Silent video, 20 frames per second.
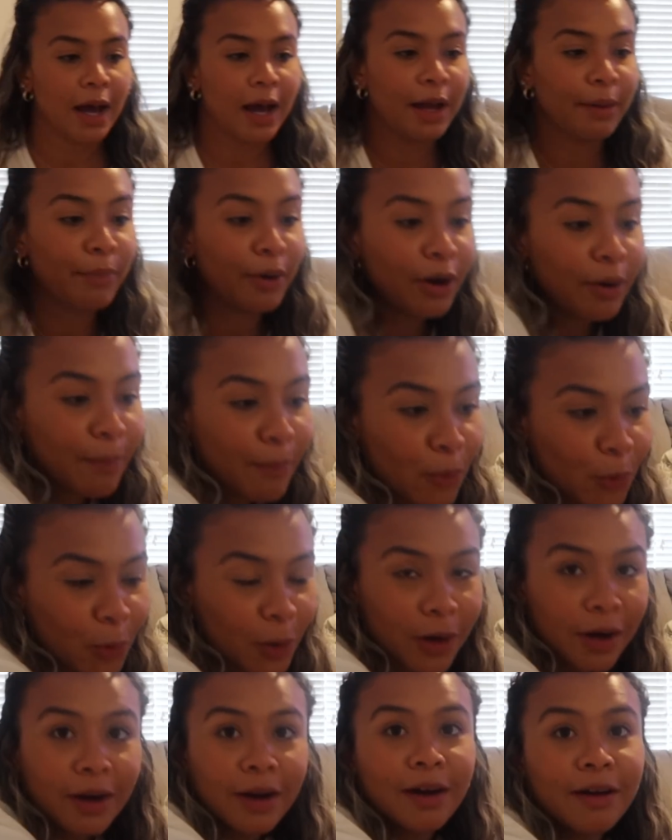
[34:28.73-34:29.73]
I bought
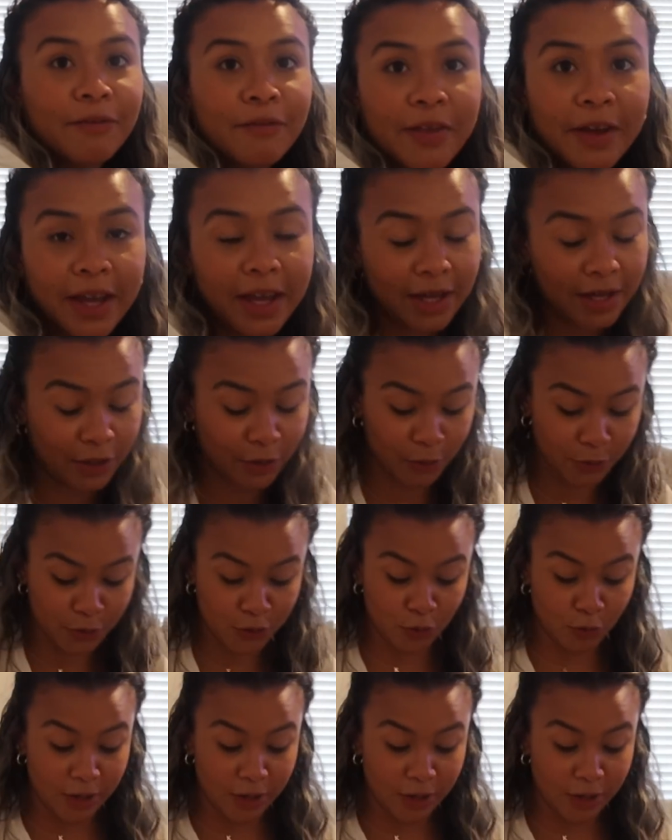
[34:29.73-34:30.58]
more of the candles.